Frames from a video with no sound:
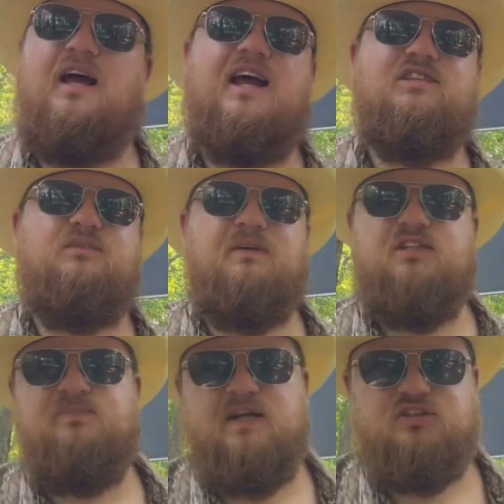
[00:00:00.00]
has the
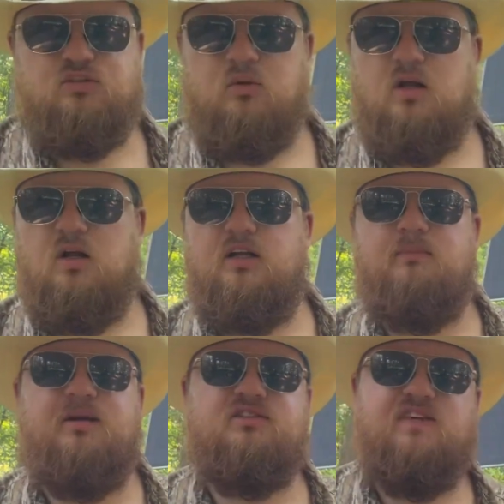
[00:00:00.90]
best picture quality, the
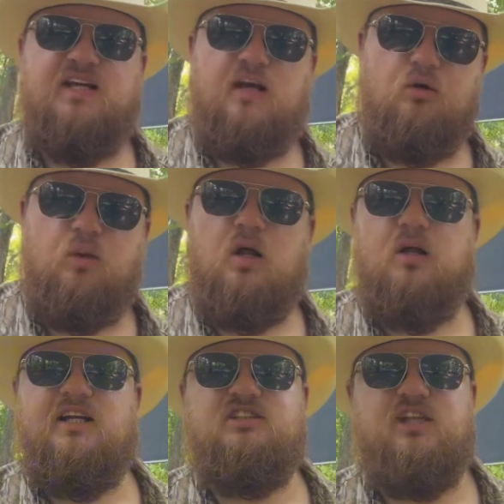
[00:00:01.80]
best video
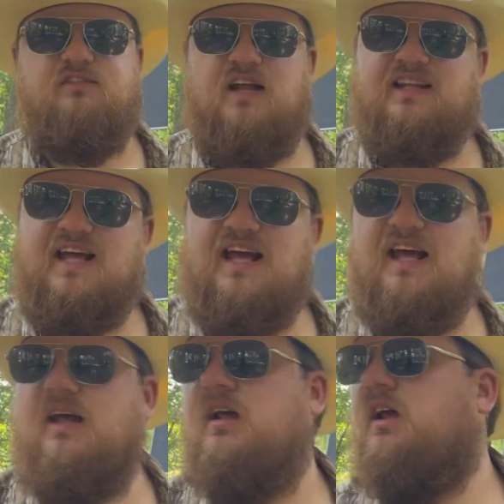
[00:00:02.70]
quality, stuff like that.
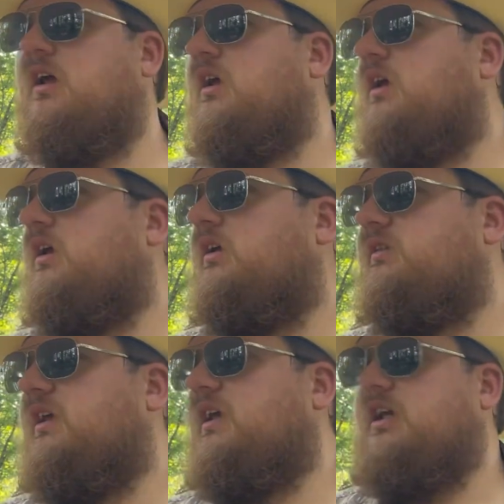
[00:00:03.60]

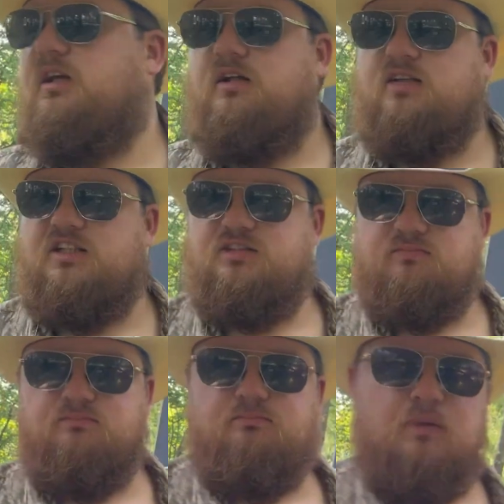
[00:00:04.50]
This
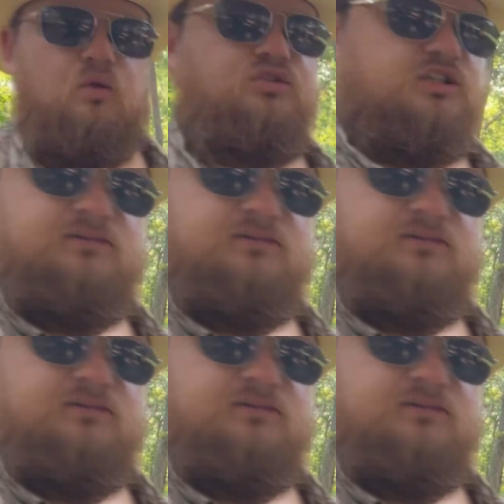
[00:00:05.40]
Moultrie